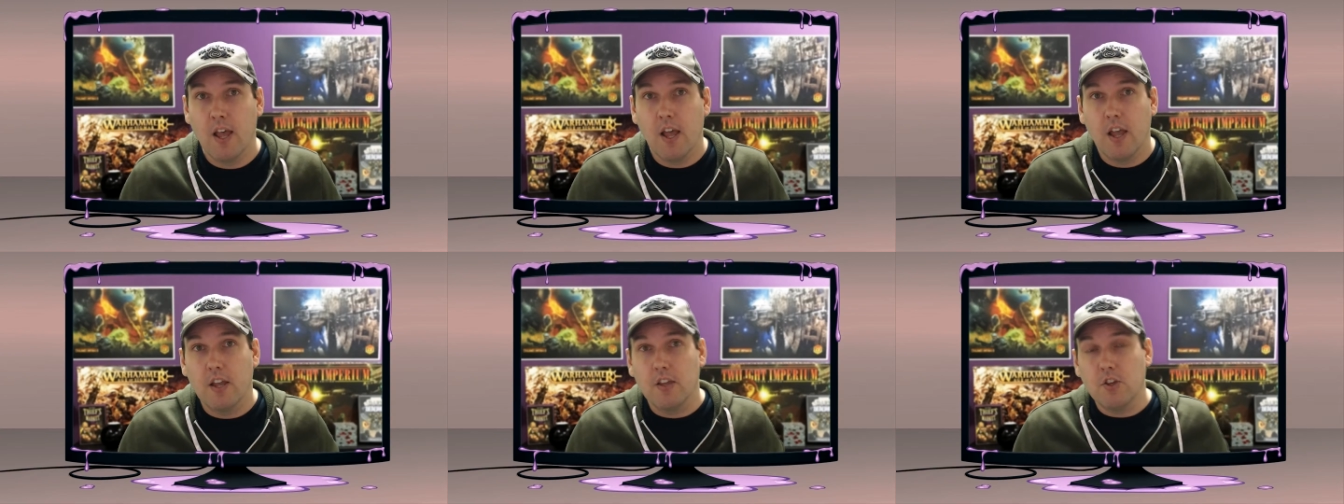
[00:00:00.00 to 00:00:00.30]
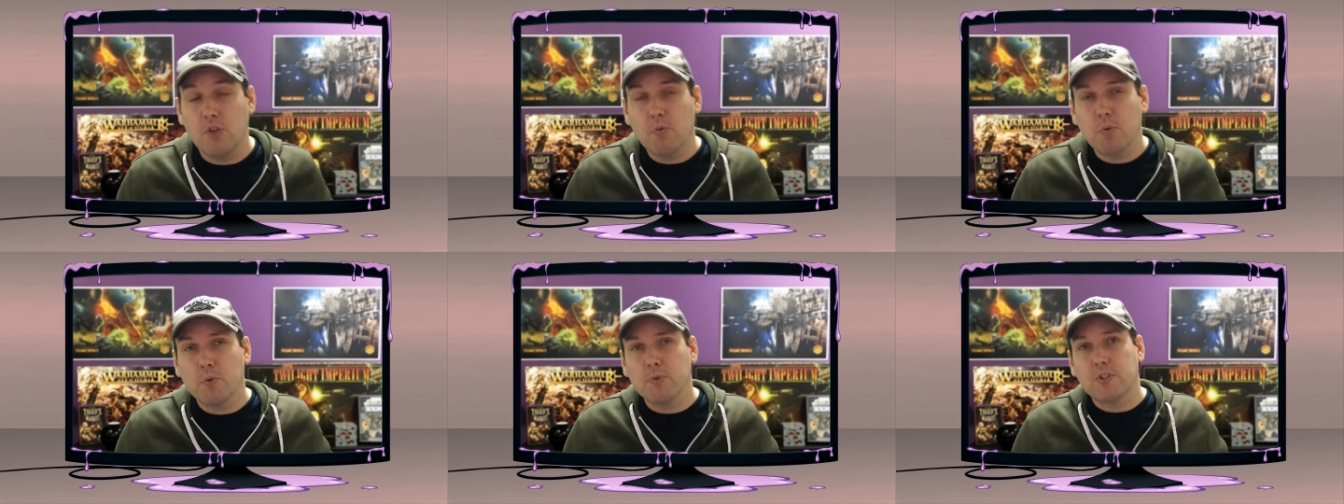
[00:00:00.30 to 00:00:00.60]

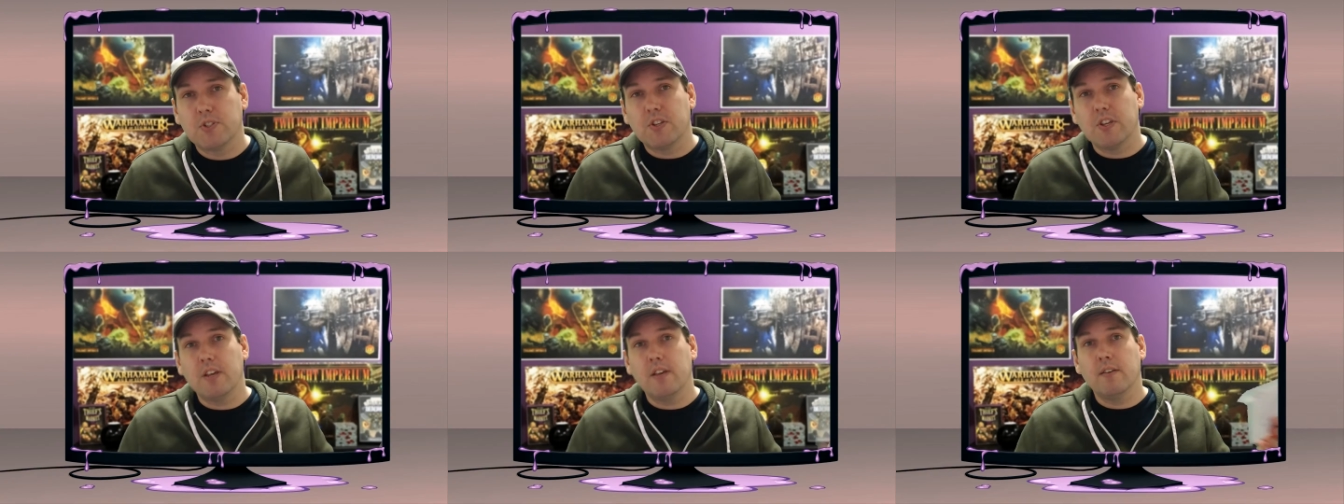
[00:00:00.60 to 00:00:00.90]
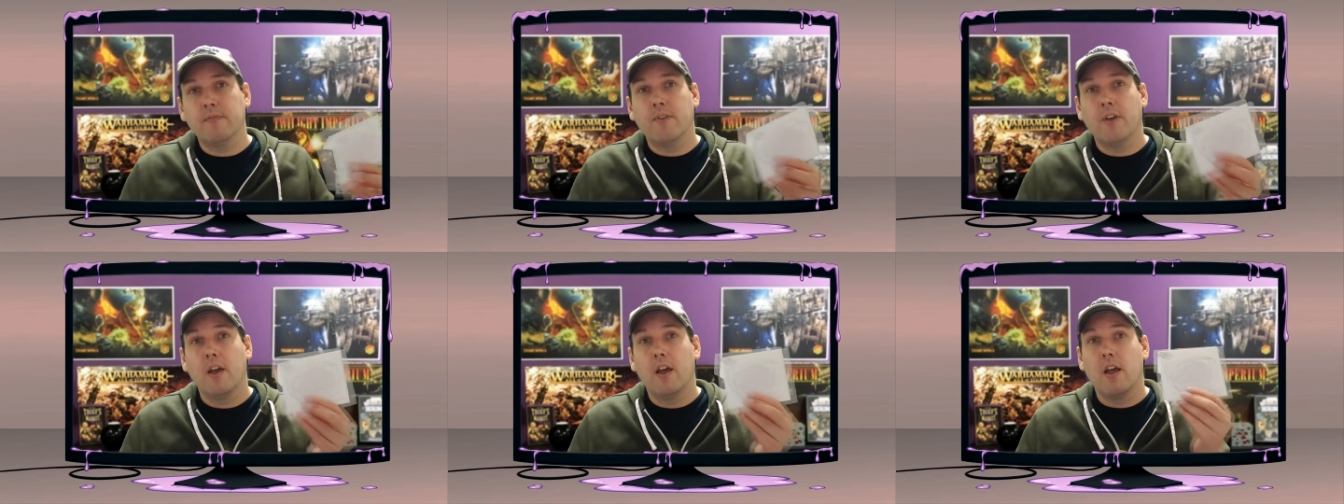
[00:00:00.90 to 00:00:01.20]
You will
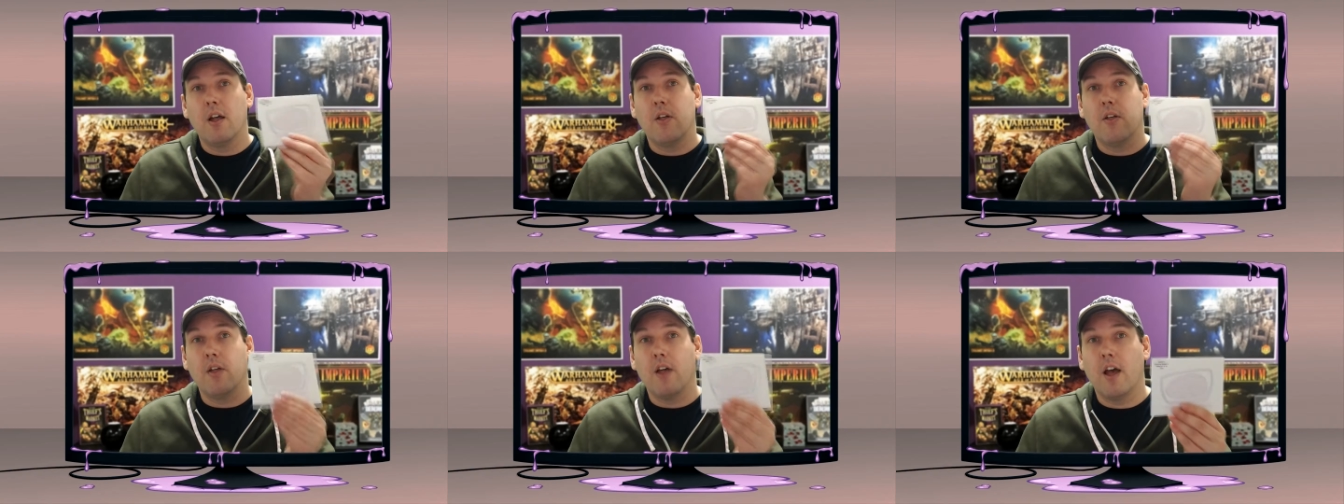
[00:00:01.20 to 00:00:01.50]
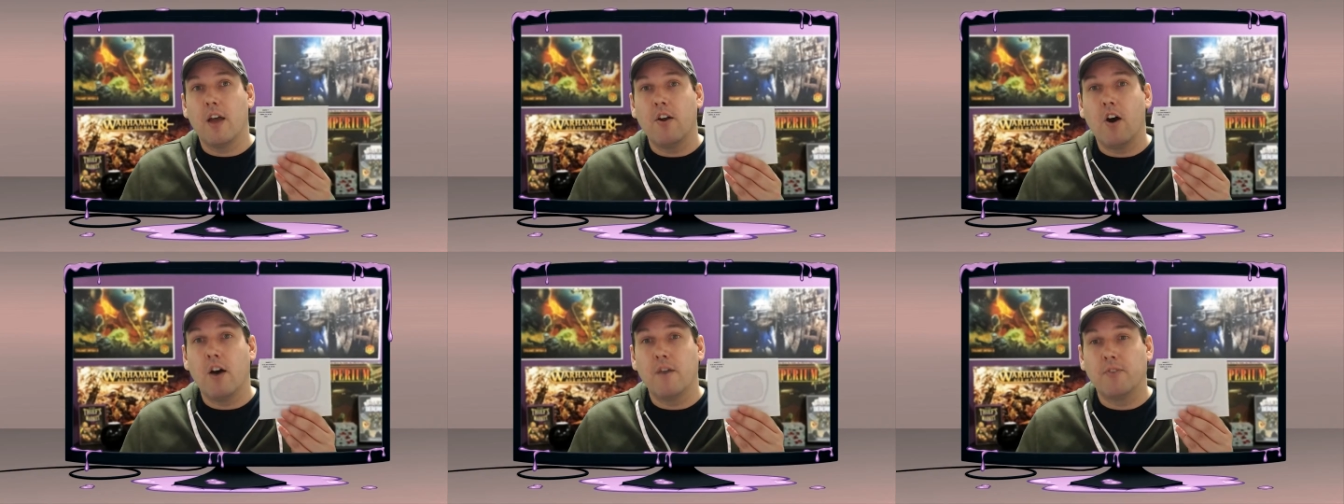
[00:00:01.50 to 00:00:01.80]
receive
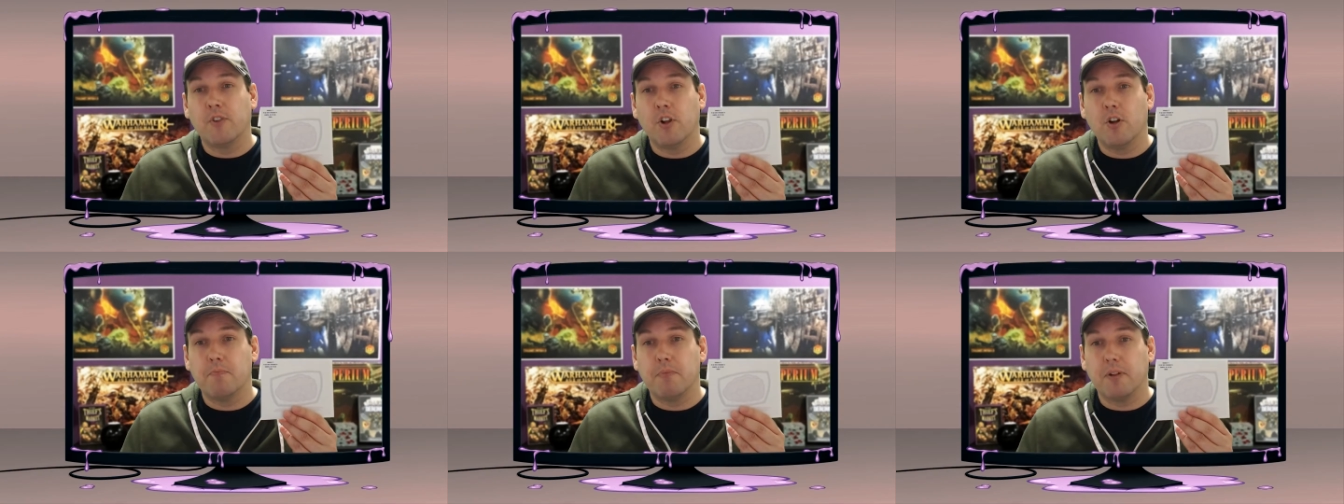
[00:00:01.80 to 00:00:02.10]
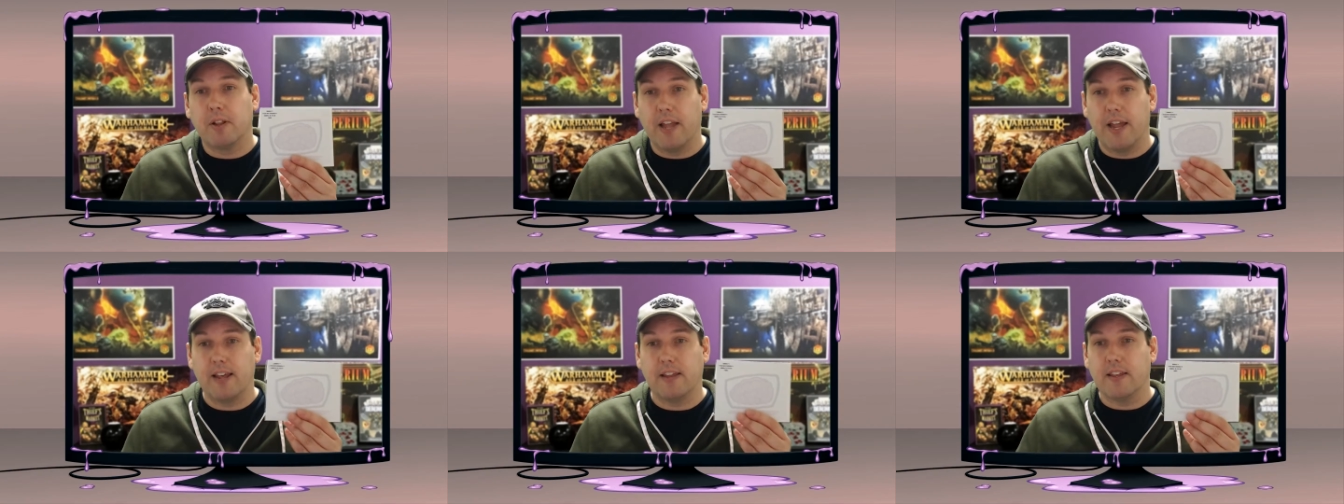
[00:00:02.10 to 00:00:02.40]
an envelope
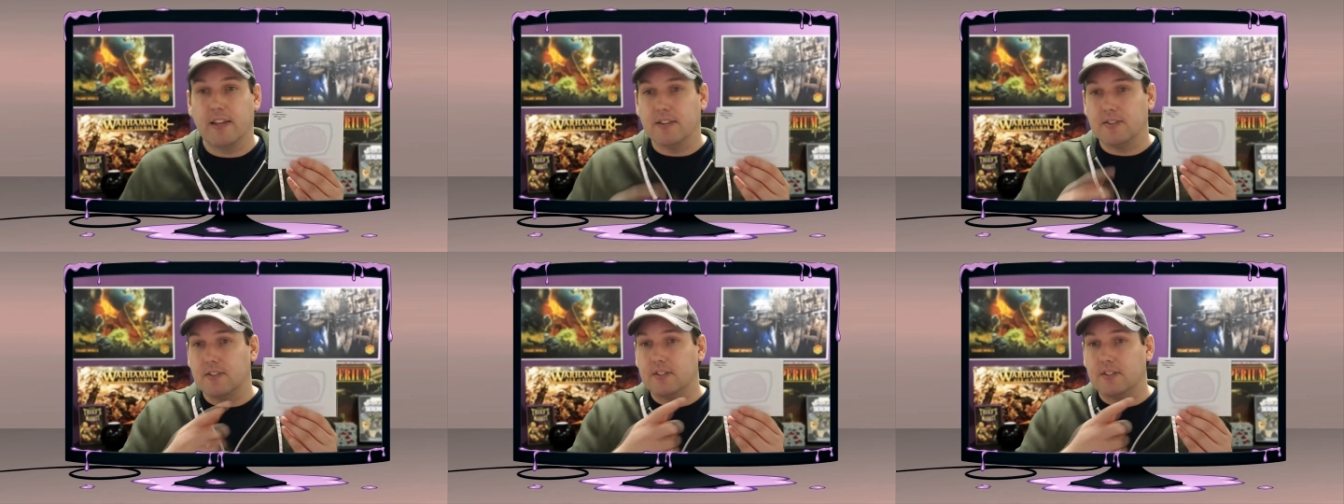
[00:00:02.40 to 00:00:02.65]
like this.